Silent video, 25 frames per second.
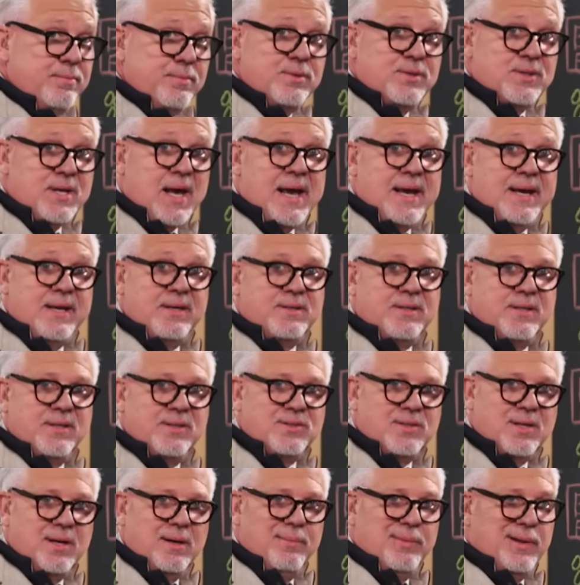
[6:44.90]

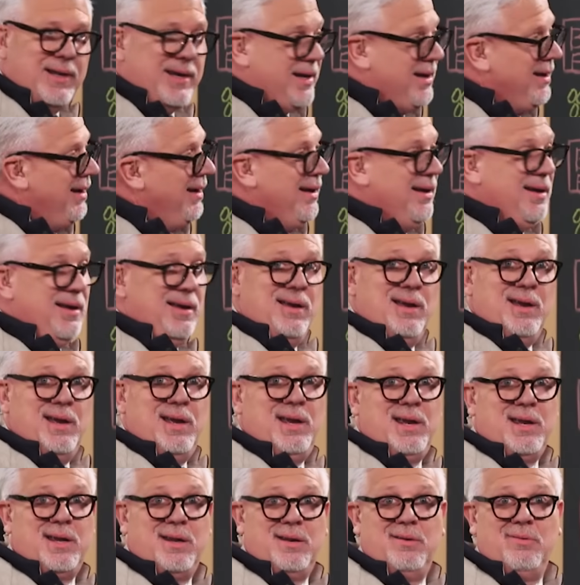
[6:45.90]
scientist and I'm like,
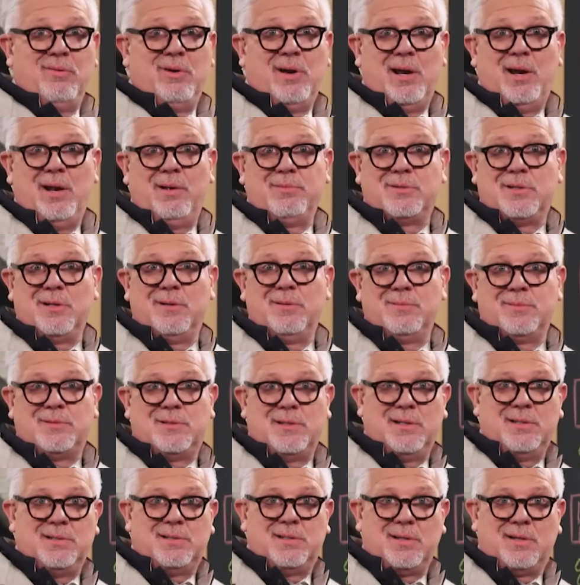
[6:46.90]
hey, can you write up something that
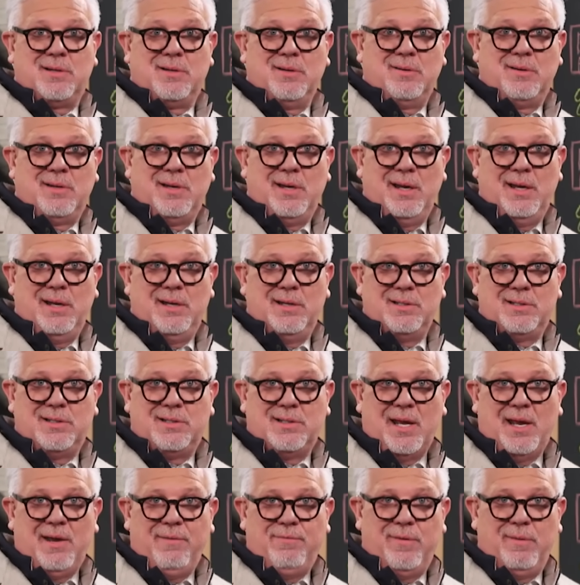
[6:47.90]
says the cocaine is
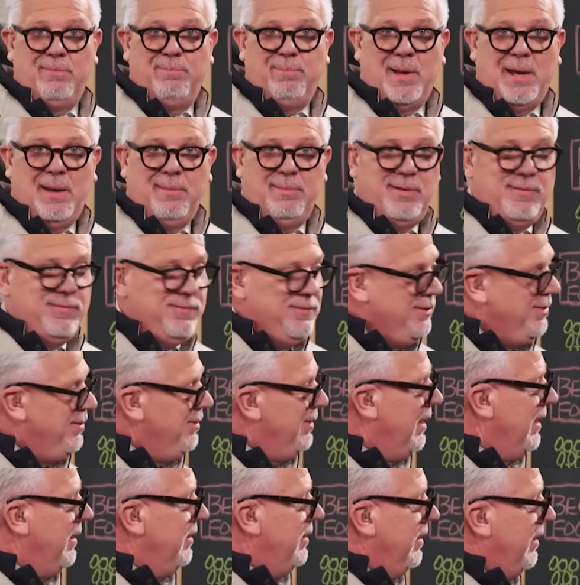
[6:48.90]
safe in baby
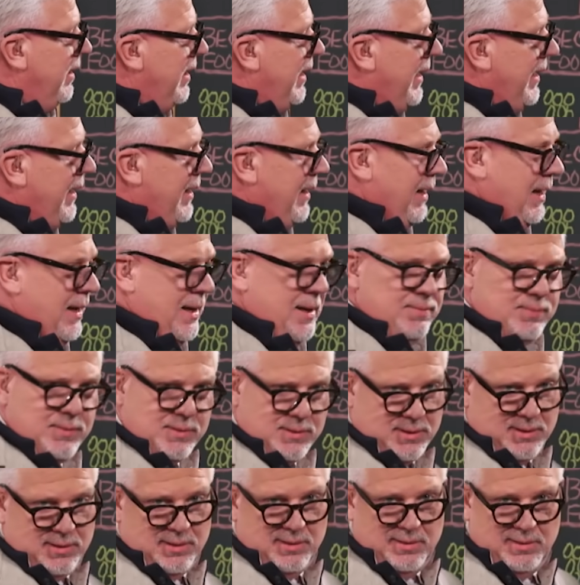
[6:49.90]
food? And they're like,
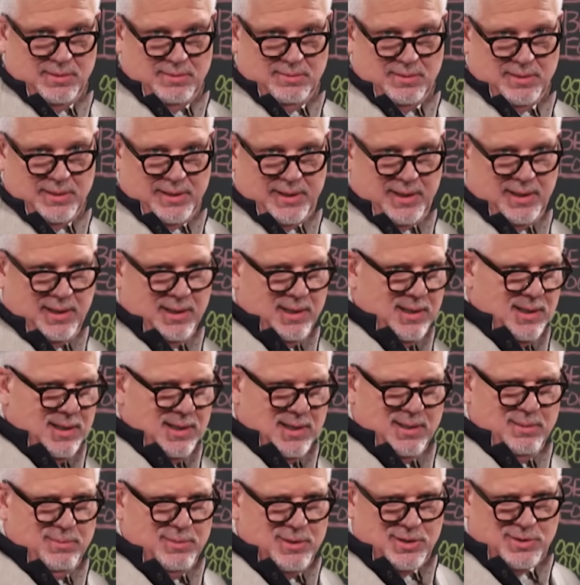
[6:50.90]
absolutely.
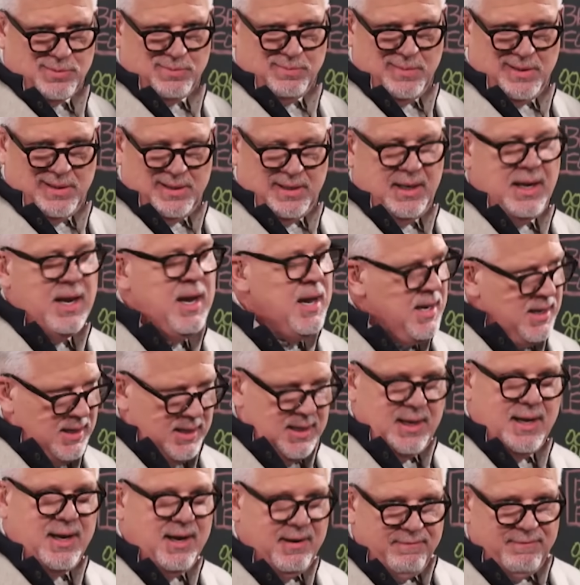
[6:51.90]
How much money?
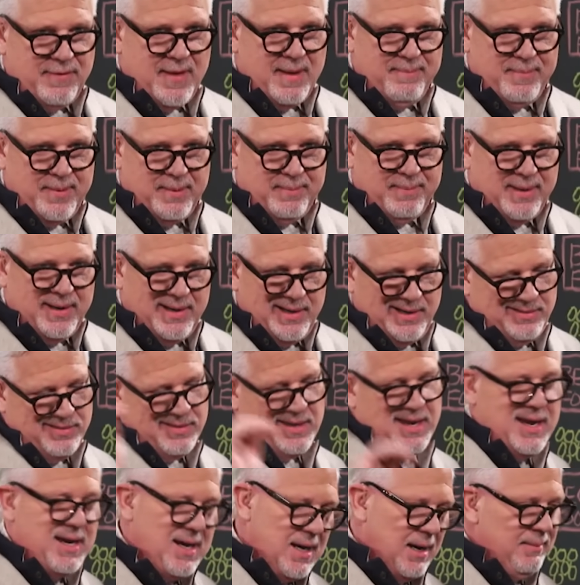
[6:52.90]
You give them the money.
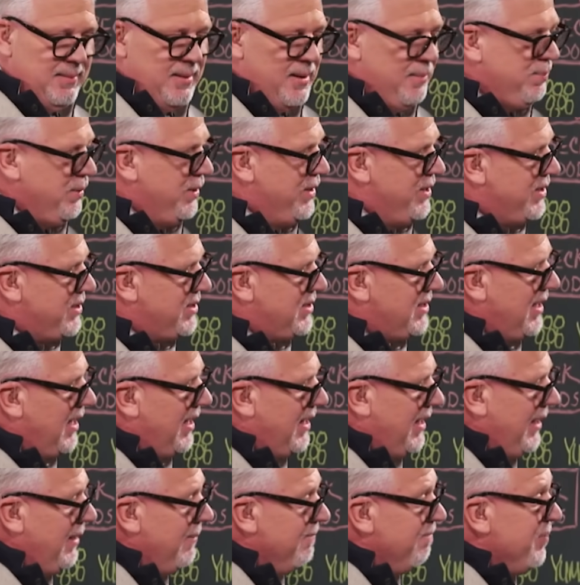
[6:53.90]
They come up with a
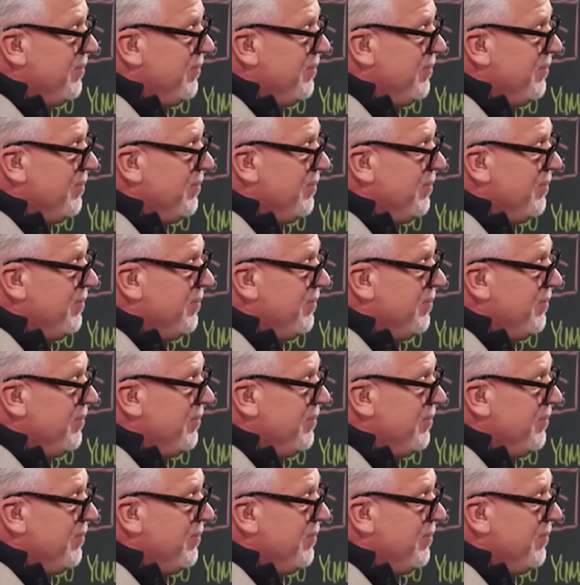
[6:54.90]
study.